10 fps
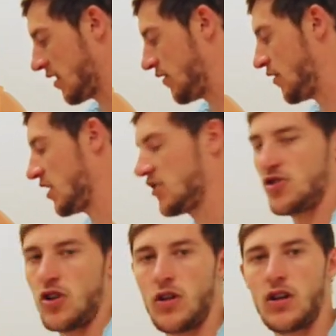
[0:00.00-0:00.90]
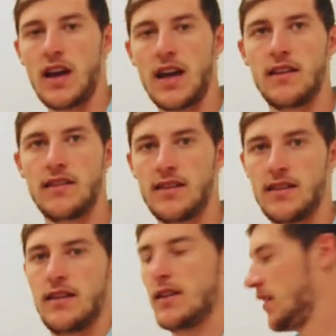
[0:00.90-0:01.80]
It's very strong, and
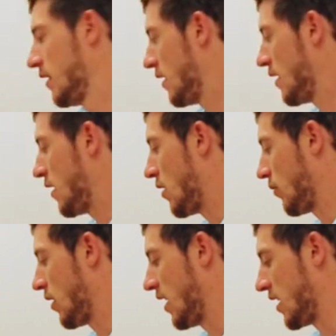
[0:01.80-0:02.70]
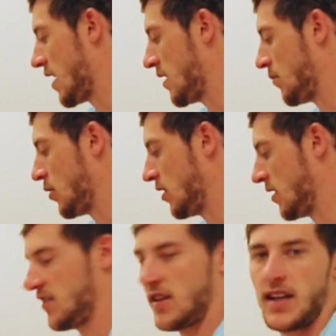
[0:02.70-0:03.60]
I'll collect that and put it
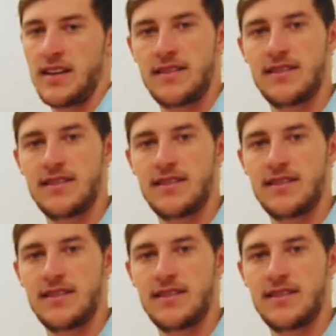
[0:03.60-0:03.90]
aside.